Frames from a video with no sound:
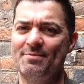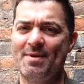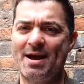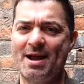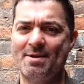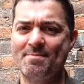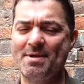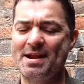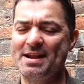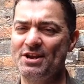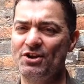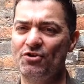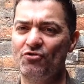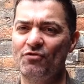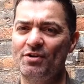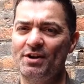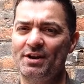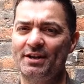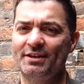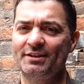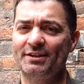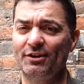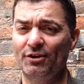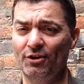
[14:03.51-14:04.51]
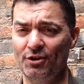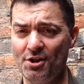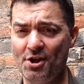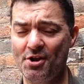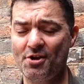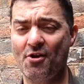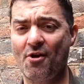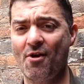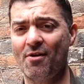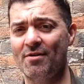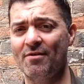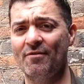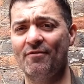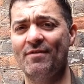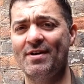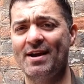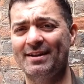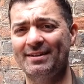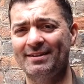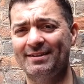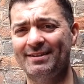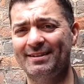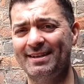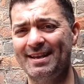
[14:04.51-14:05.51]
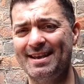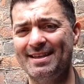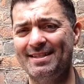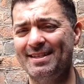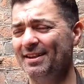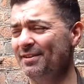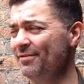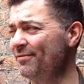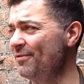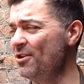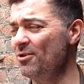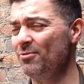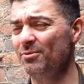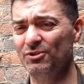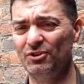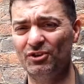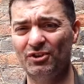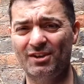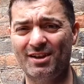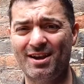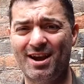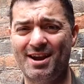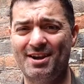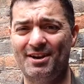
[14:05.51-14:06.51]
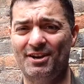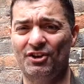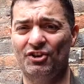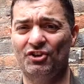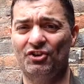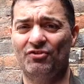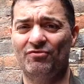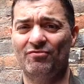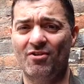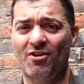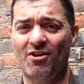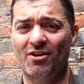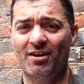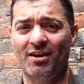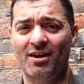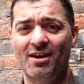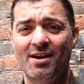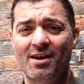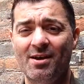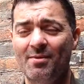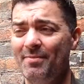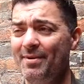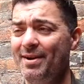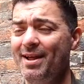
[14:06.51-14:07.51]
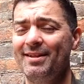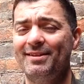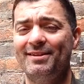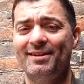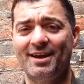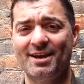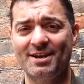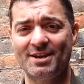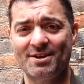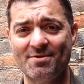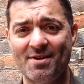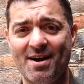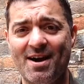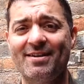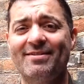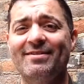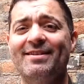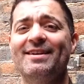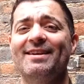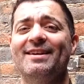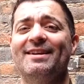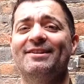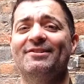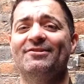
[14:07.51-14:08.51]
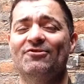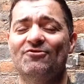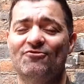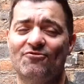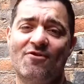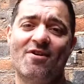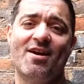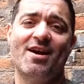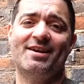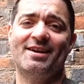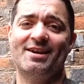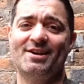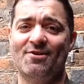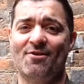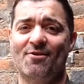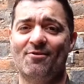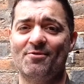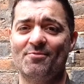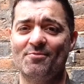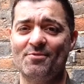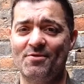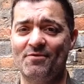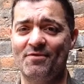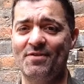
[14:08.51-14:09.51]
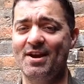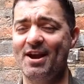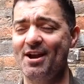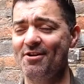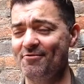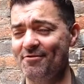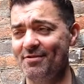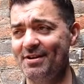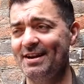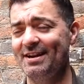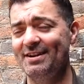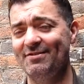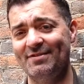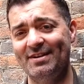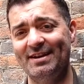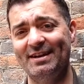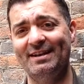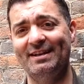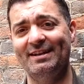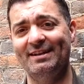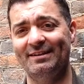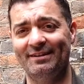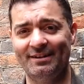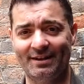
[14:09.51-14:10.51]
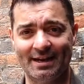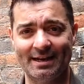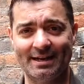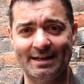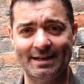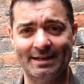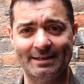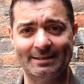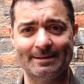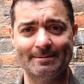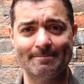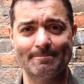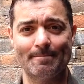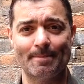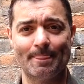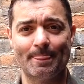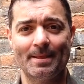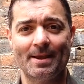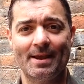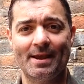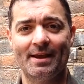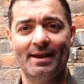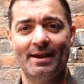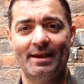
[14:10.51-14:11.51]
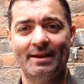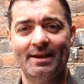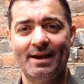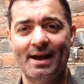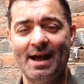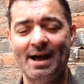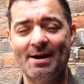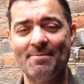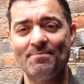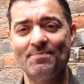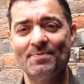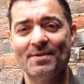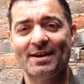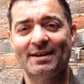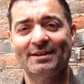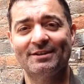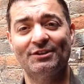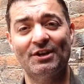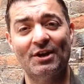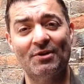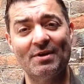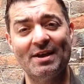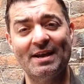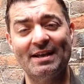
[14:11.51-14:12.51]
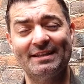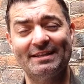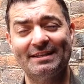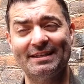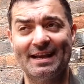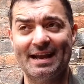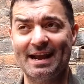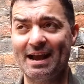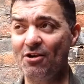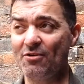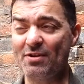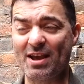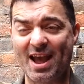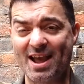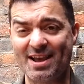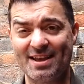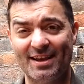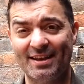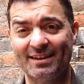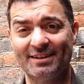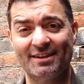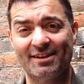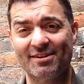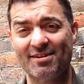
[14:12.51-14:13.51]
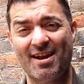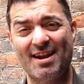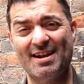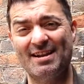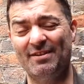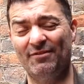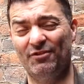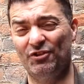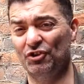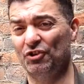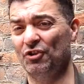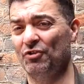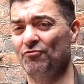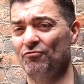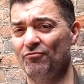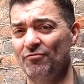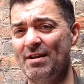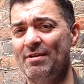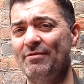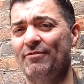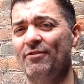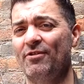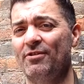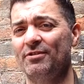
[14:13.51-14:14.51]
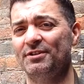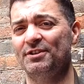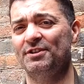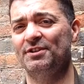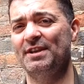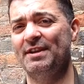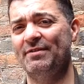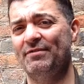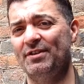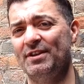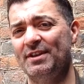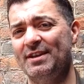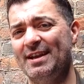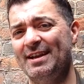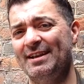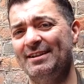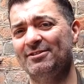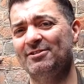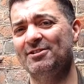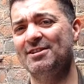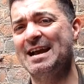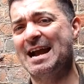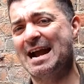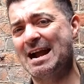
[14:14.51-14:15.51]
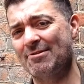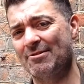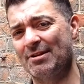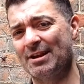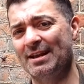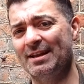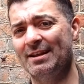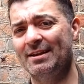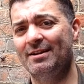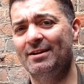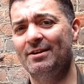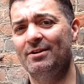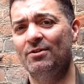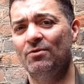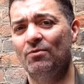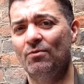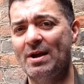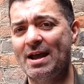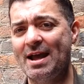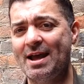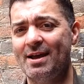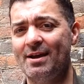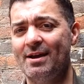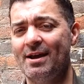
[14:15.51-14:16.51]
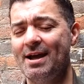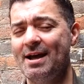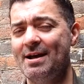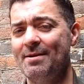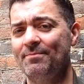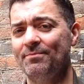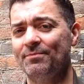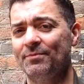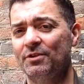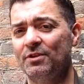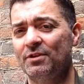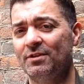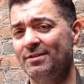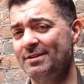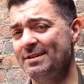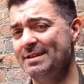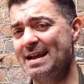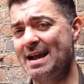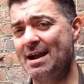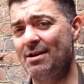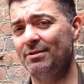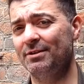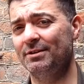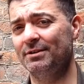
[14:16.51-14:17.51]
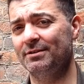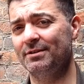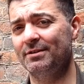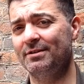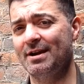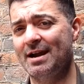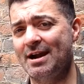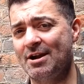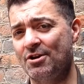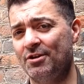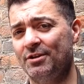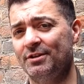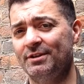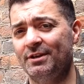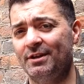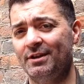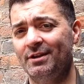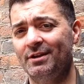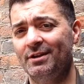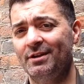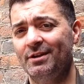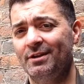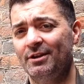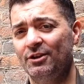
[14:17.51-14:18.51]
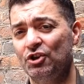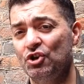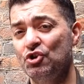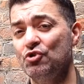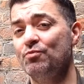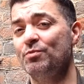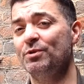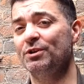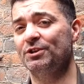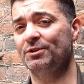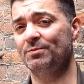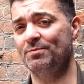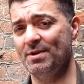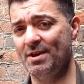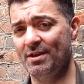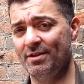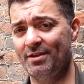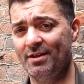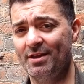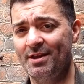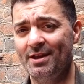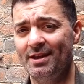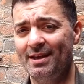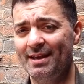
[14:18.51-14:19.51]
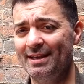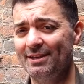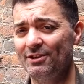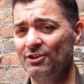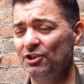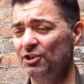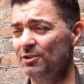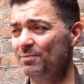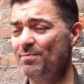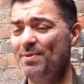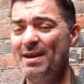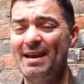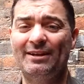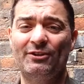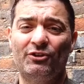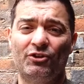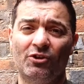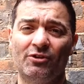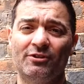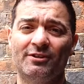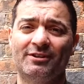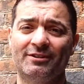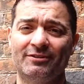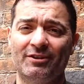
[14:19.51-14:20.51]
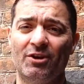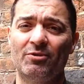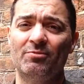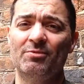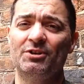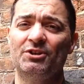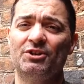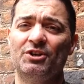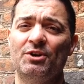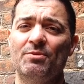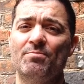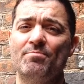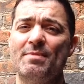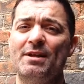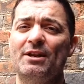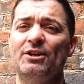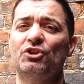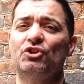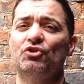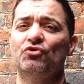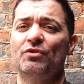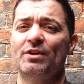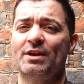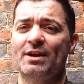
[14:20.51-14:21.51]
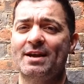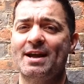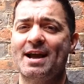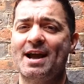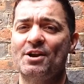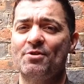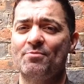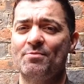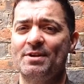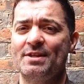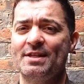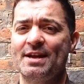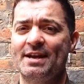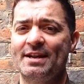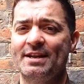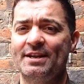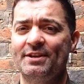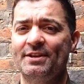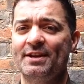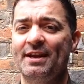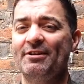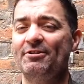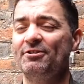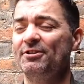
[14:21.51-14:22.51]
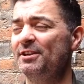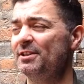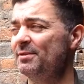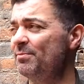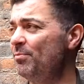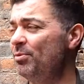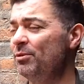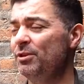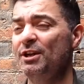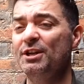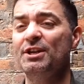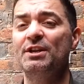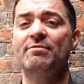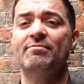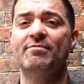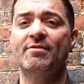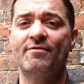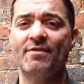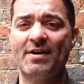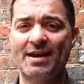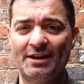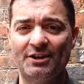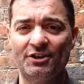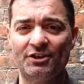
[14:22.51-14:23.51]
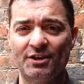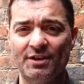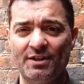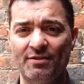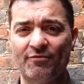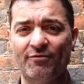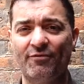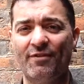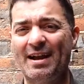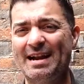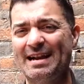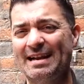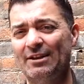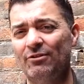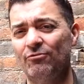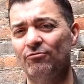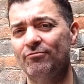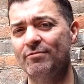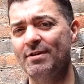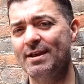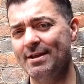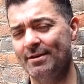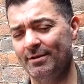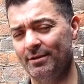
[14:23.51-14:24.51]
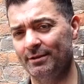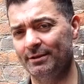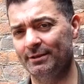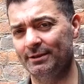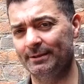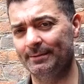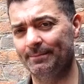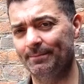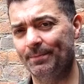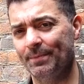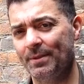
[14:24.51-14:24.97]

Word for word: by many critics, and a lot of horror fans see this film and just kind of shrug, but I tell you, I think it is a cracking horror movie. I really, really like it. Um, so it's okay, it's a kind of just a riff on Stephen King's Carrie, where um, Clint Howard's character Coopersmith is just picked on so much at a military academy that he takes his bloody revenge in the final reels.